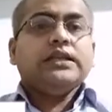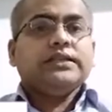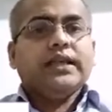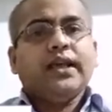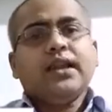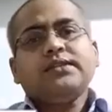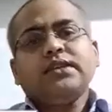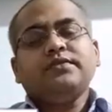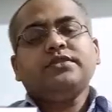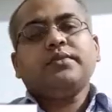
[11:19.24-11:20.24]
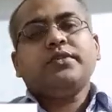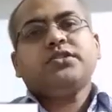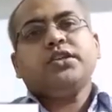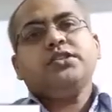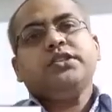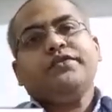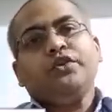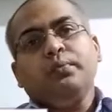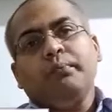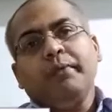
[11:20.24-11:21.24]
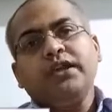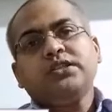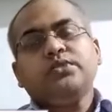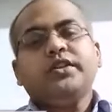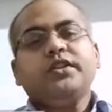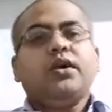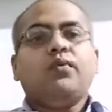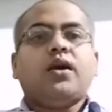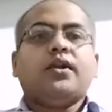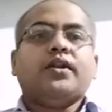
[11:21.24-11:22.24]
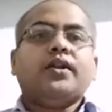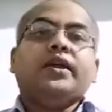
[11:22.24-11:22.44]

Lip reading: There are some substances, if you mix with the water,